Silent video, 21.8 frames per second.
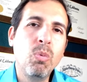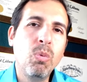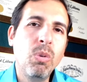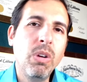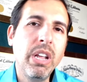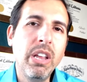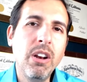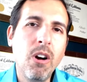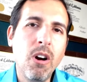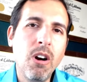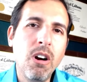
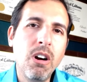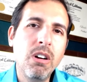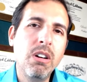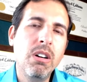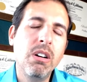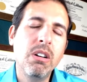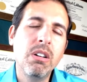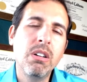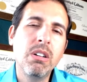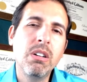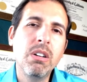In
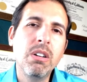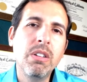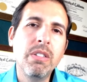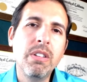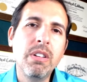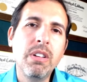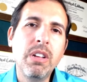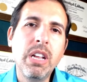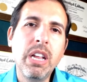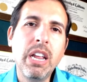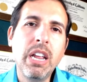our,
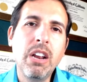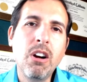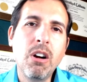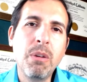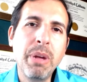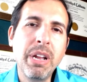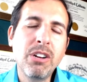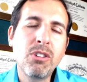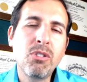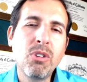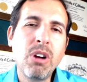in our
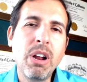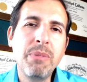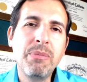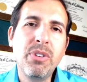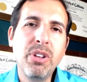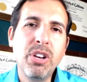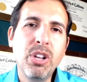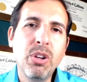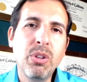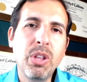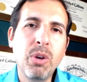MedCram
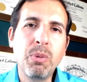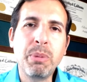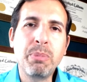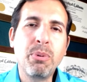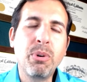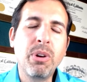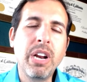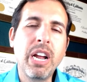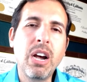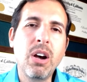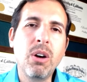video that we
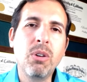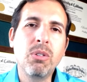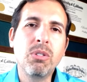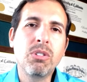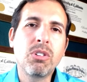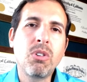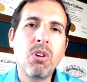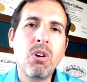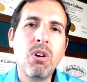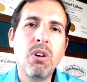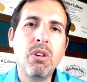put out
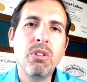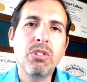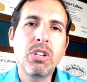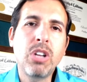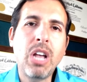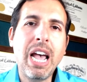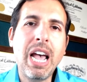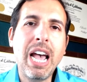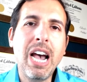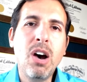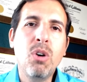called
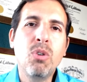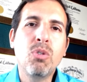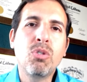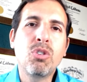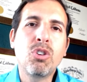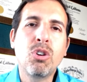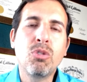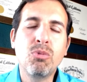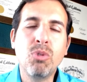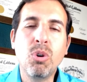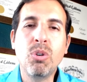How
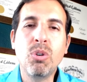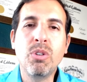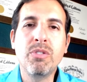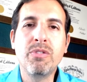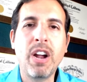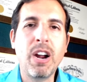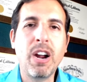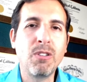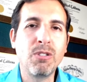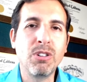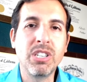
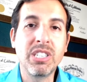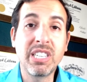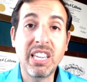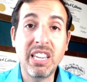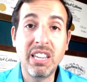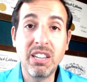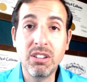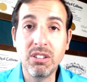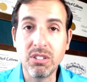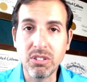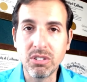Coronavirus
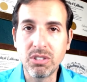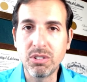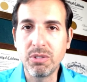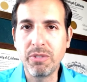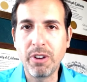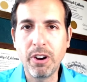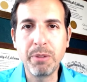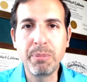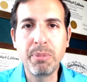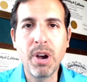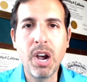Kills, a
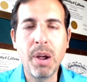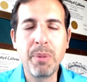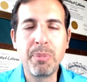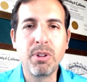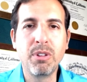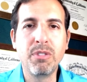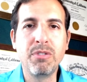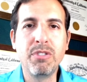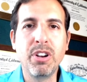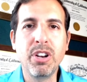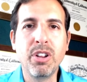very
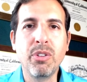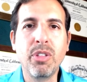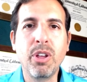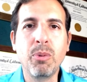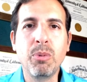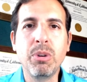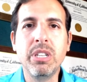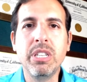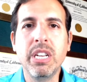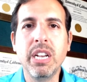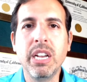popular video that
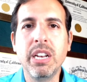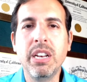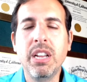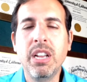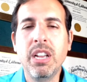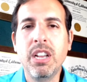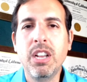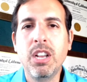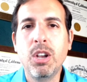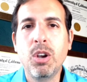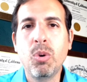we did,
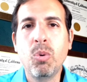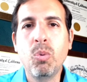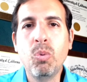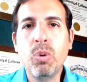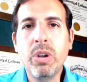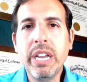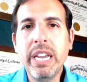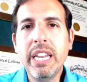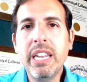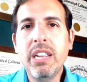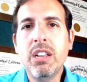
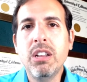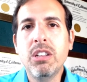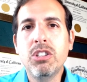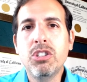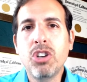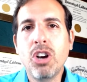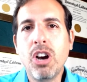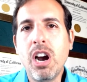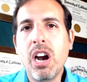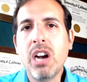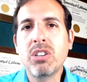we
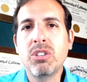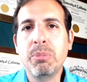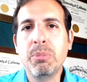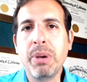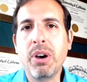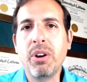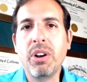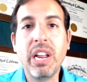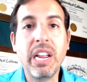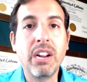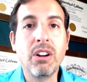talked
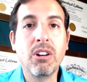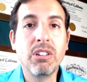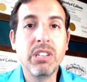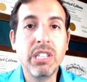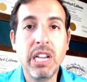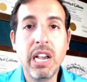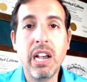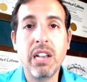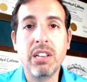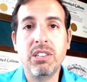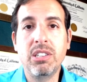about A R D
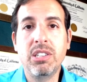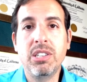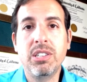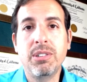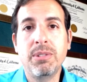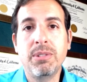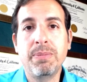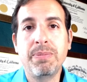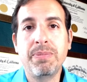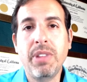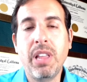S.
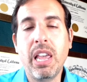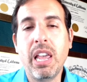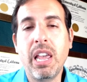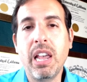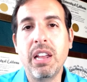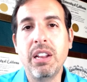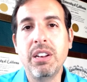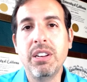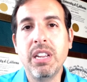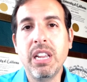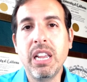
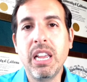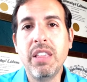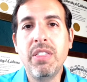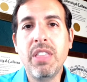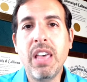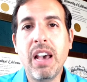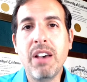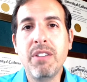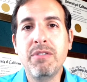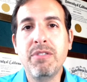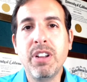And in
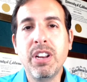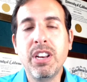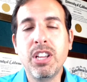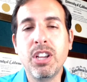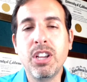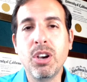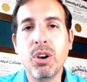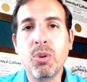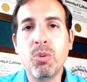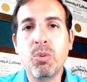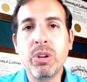that
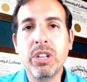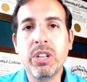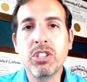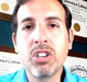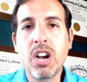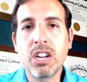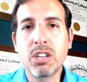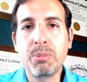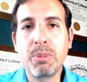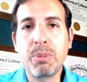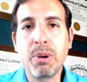video, we
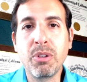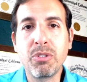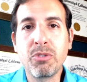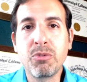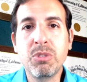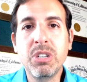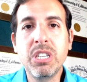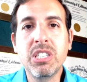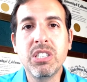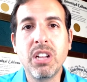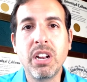talked about
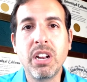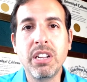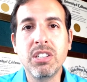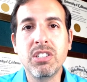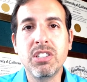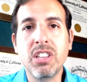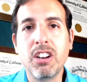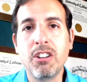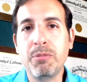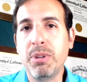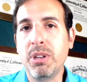three studies
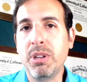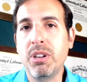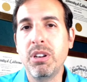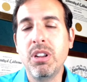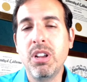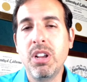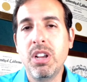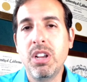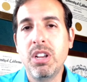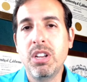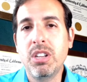that have been
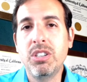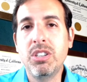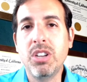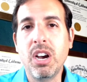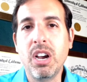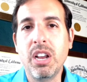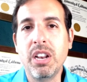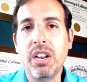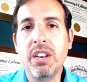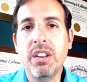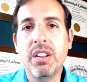
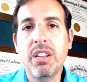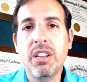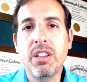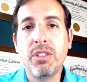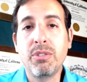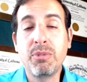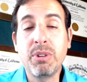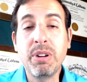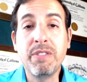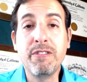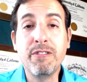done,
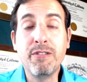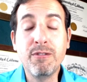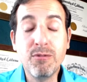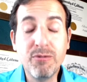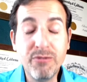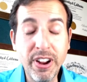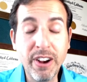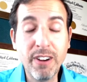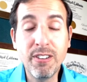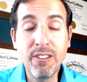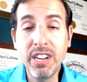three
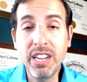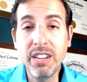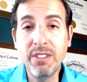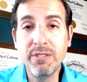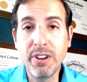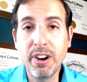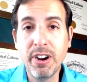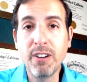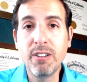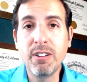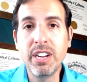very,
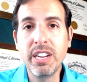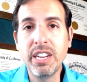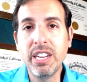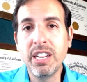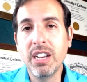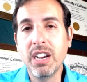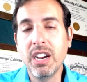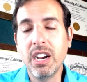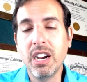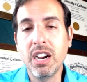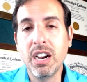
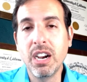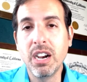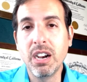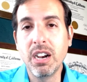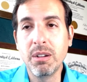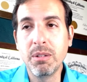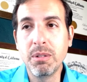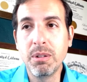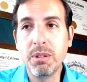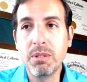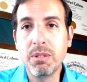very
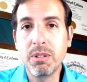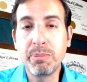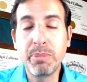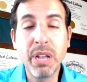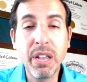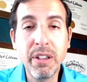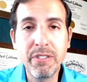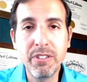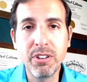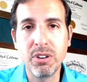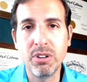uh,
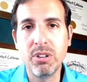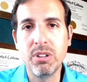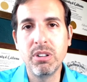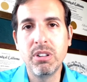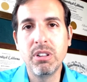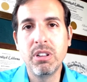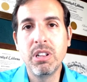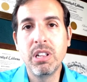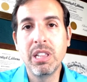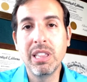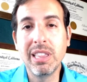pivotal
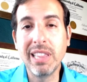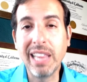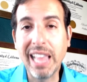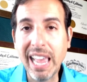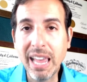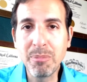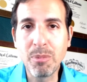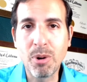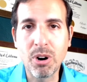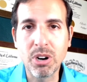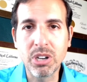
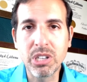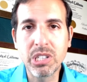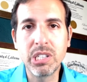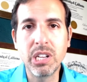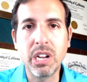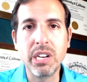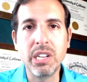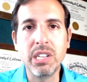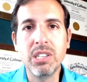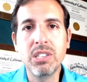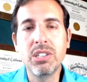landmark
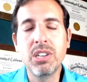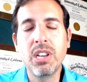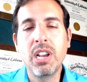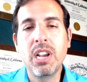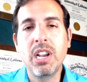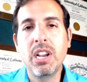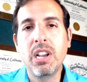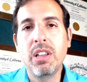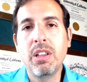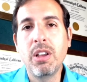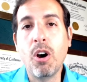studies.
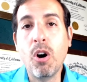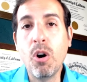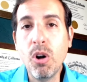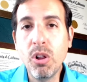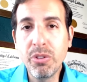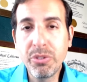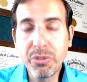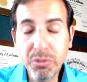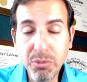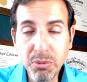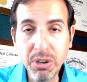
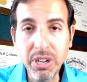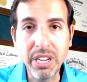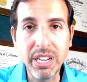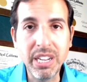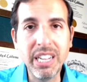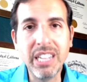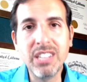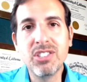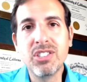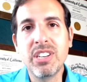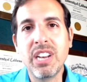All
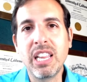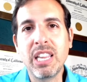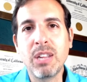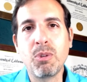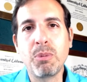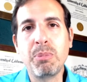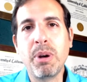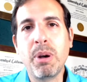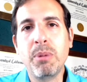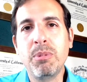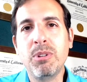three, incidentally, were
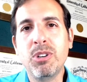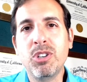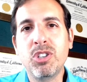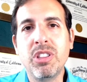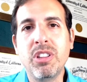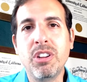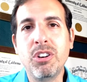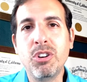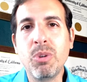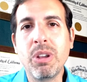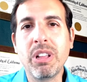published in
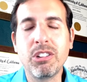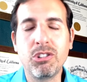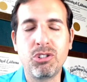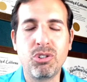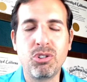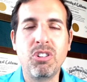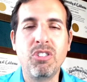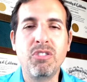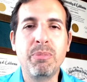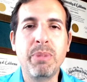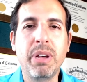the New England
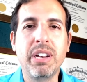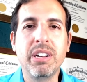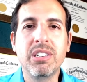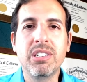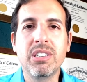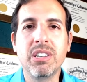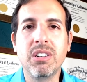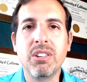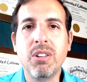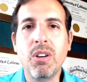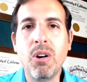Journal of Medicine.